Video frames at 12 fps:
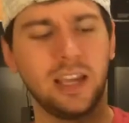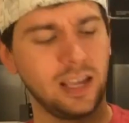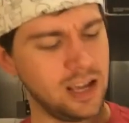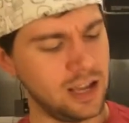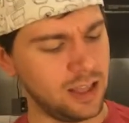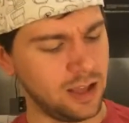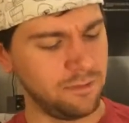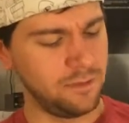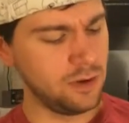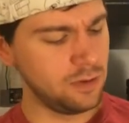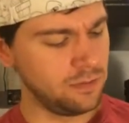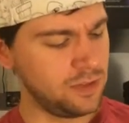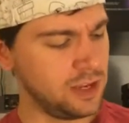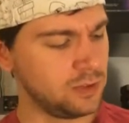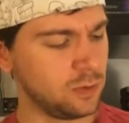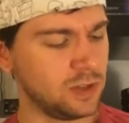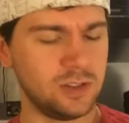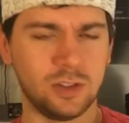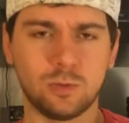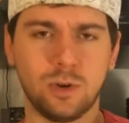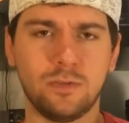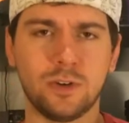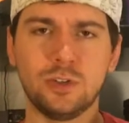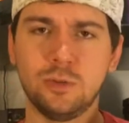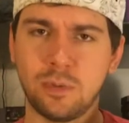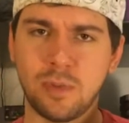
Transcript: like a few of these ones. There's one for Super